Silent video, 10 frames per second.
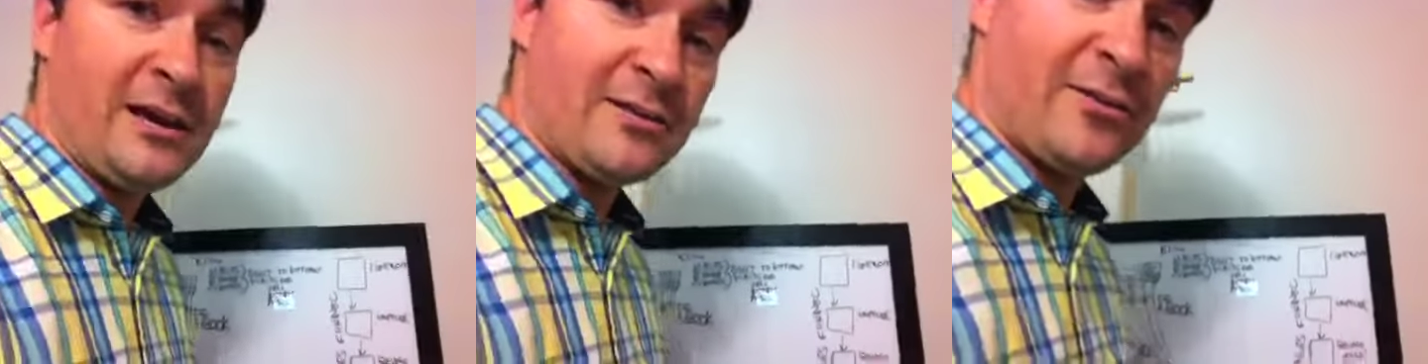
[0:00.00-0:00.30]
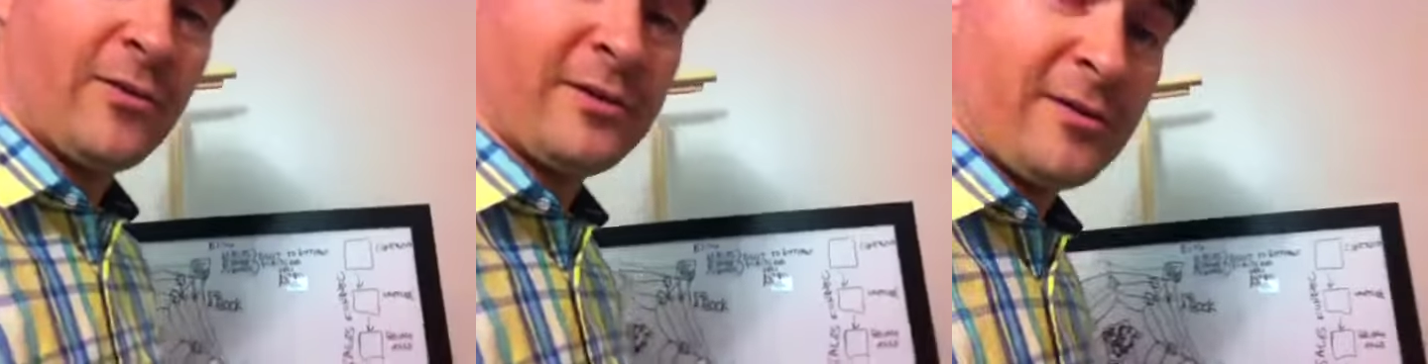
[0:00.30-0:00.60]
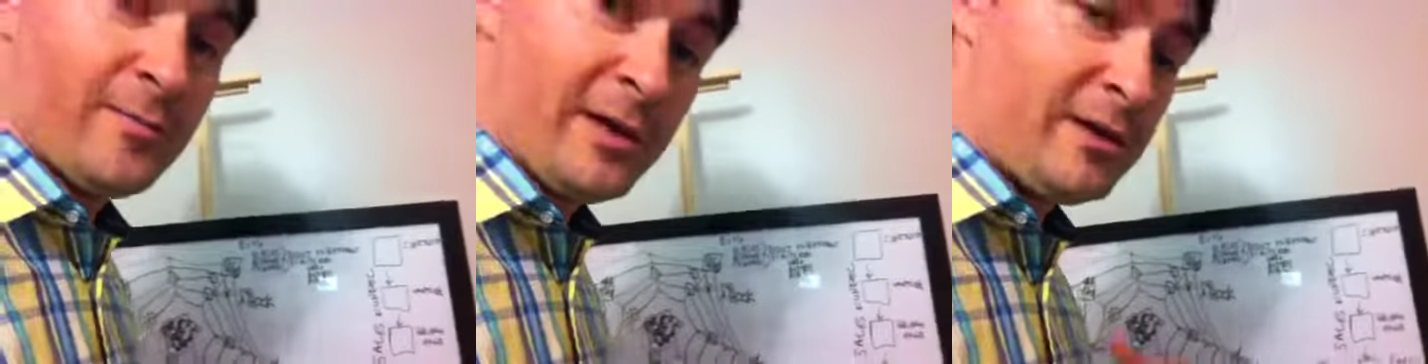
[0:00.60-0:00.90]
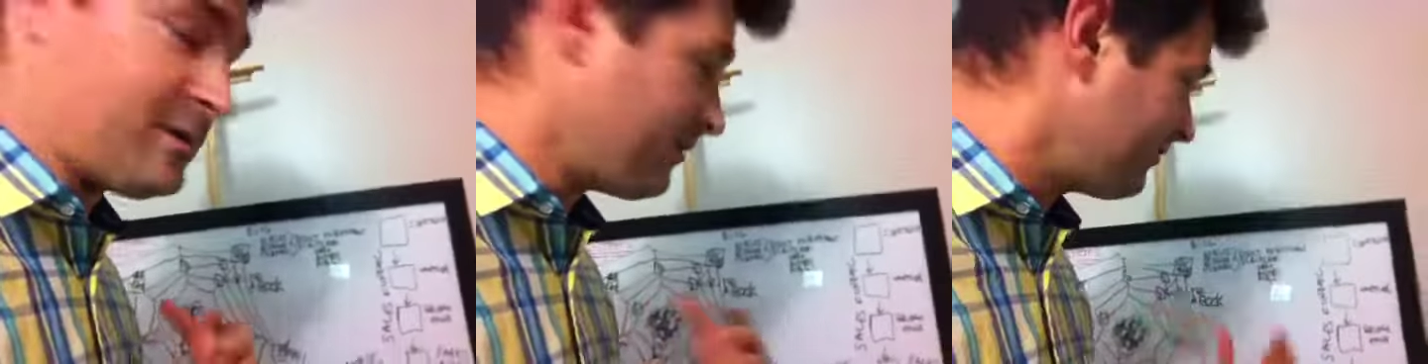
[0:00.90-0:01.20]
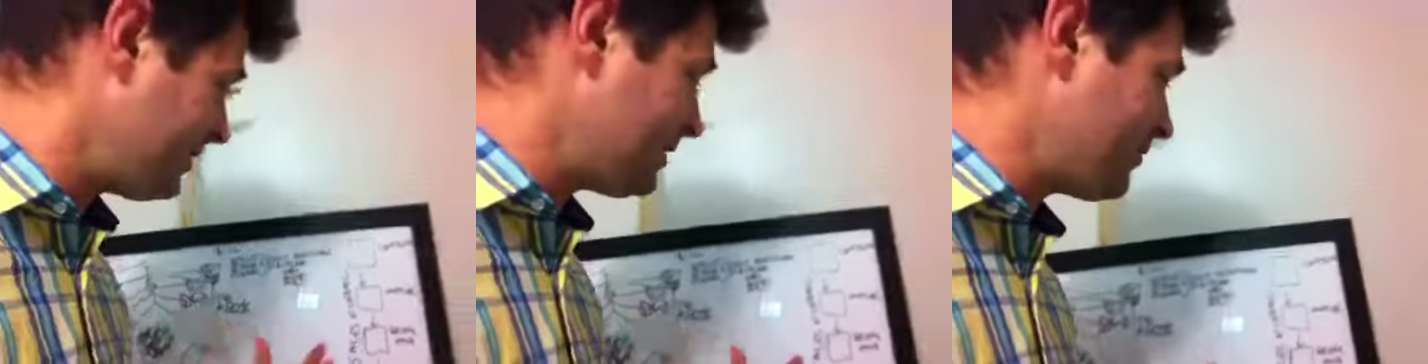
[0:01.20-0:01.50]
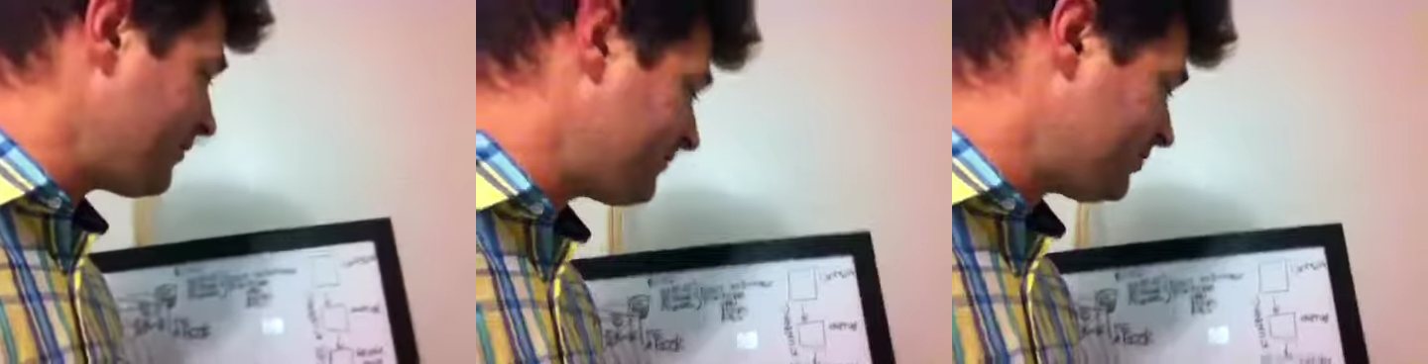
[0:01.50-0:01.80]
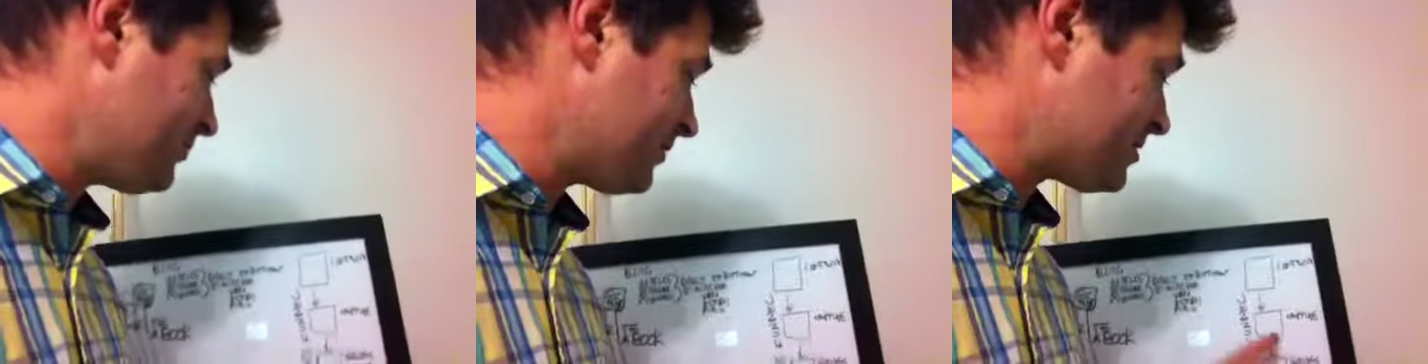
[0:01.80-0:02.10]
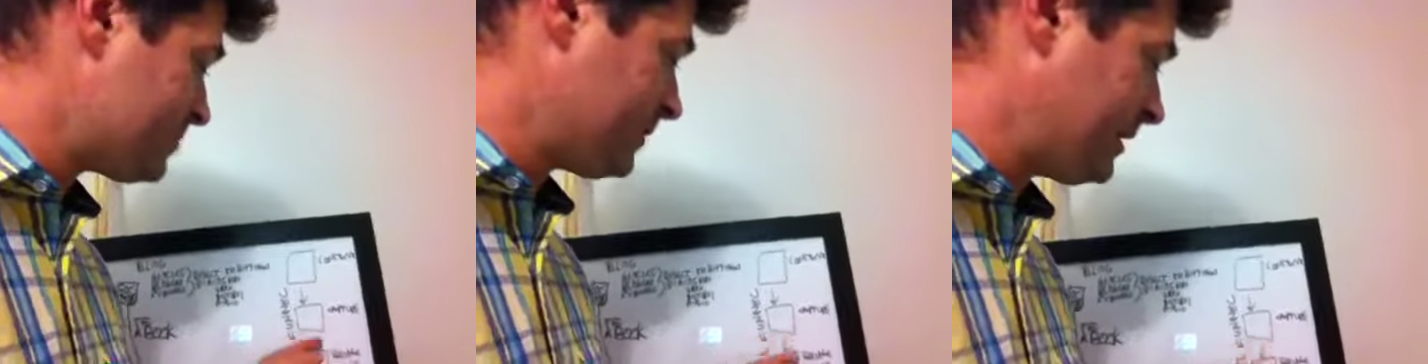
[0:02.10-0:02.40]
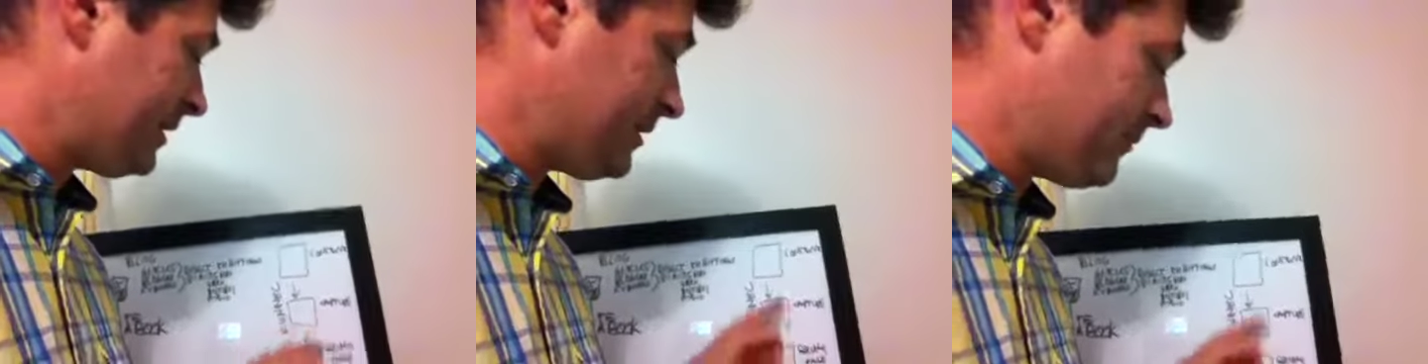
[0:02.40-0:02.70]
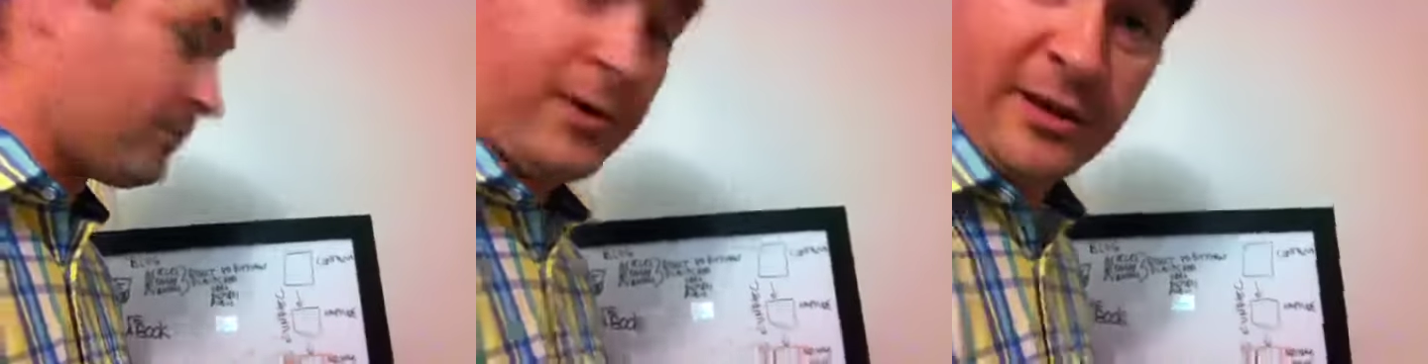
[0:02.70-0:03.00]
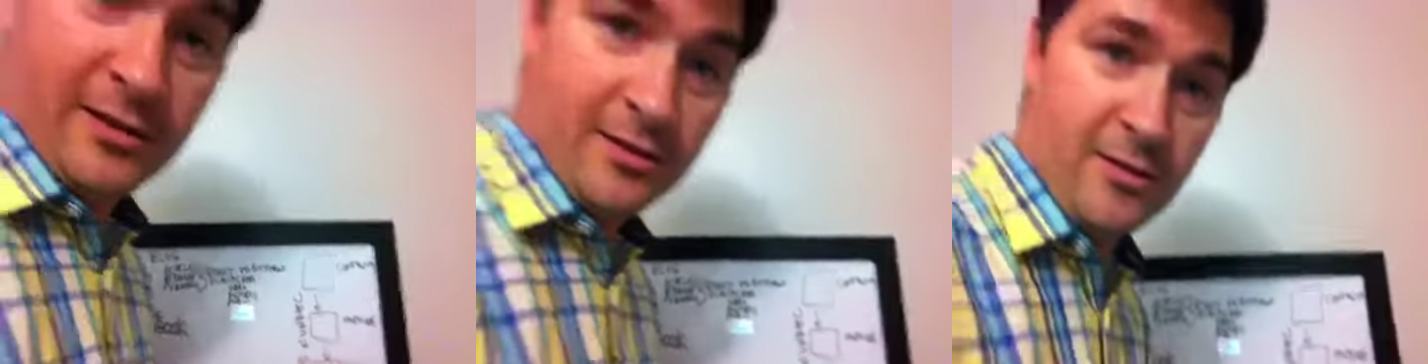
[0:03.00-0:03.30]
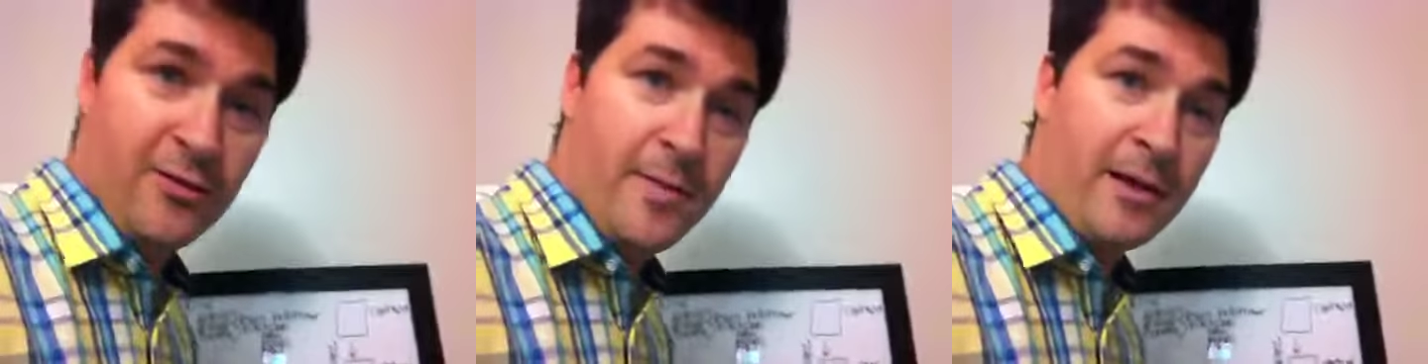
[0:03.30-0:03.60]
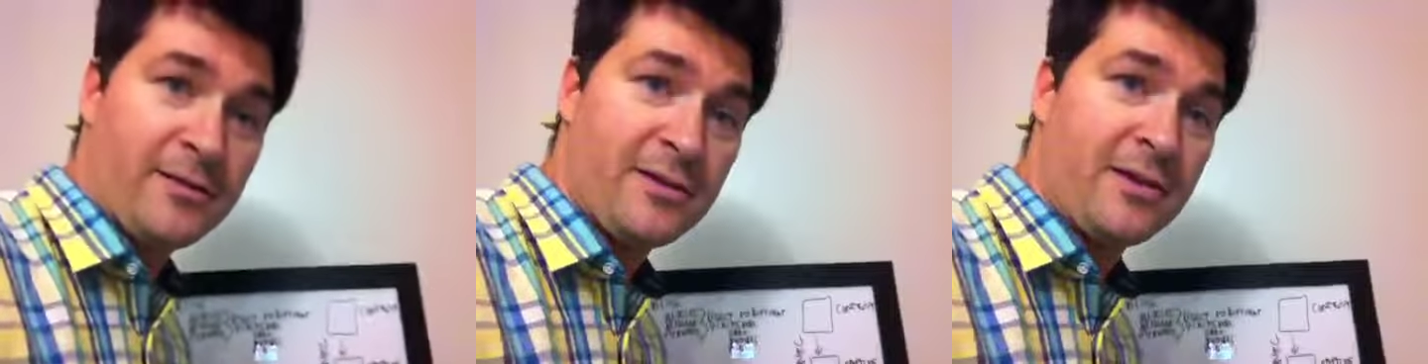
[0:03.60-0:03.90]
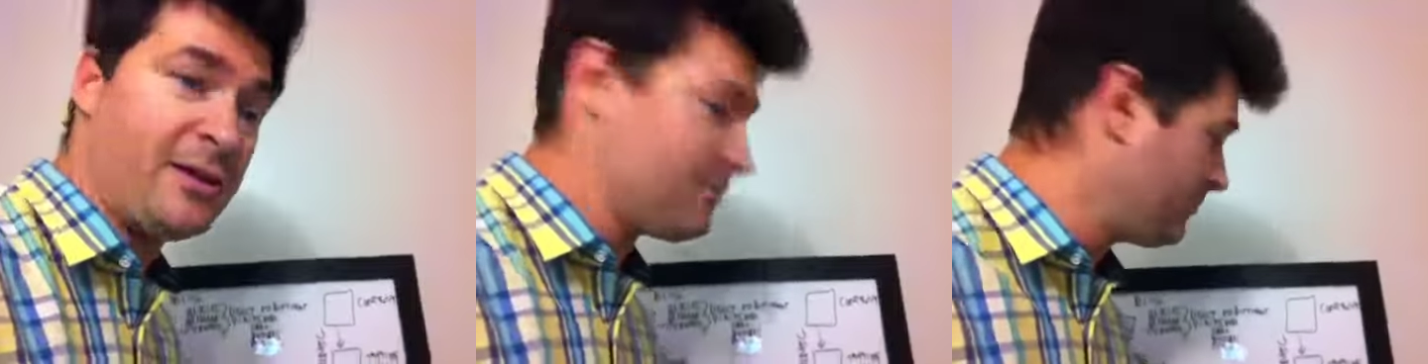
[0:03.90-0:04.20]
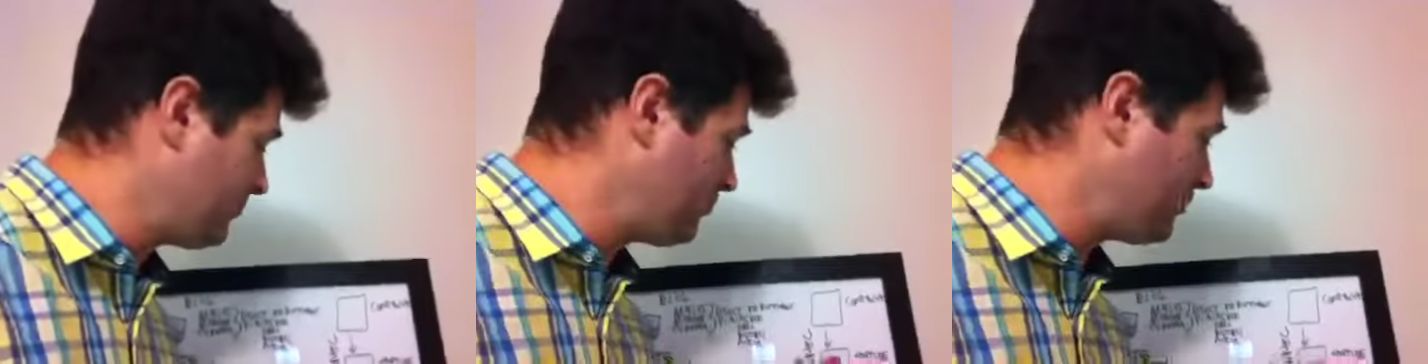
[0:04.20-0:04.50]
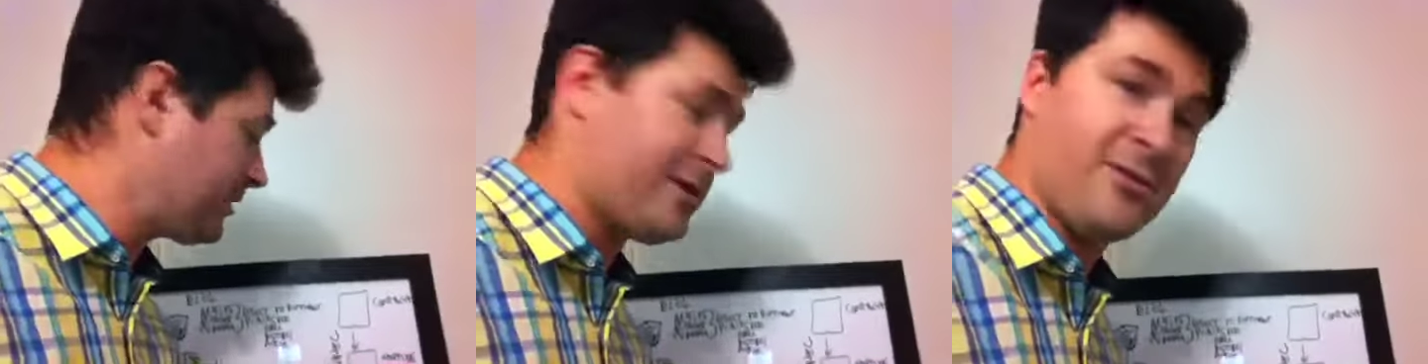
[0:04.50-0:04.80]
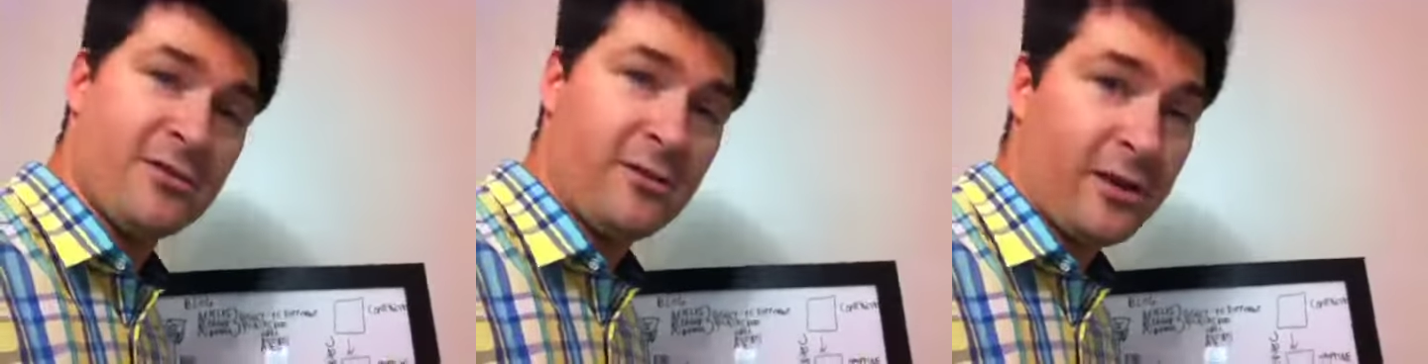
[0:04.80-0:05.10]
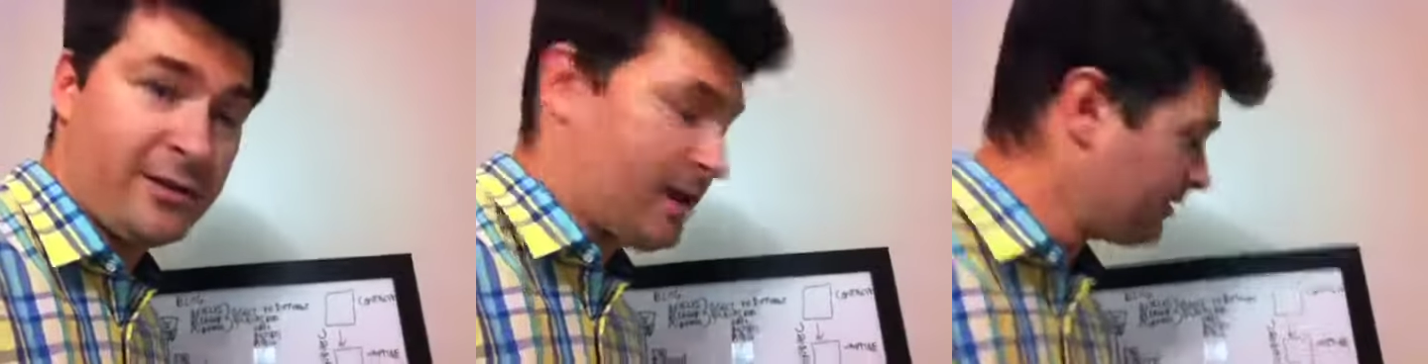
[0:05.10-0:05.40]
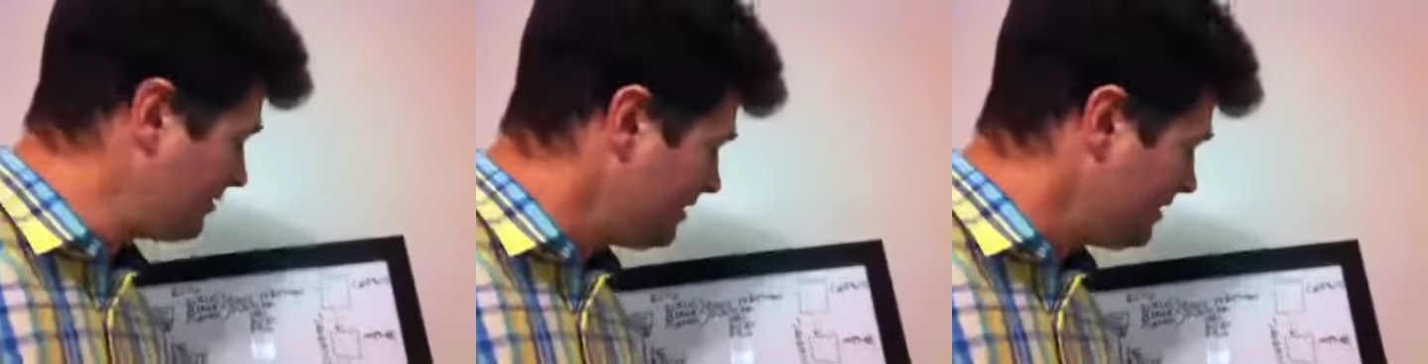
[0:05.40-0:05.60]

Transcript: is going to be a video of you explaining what they're about to see and what they just clicked on,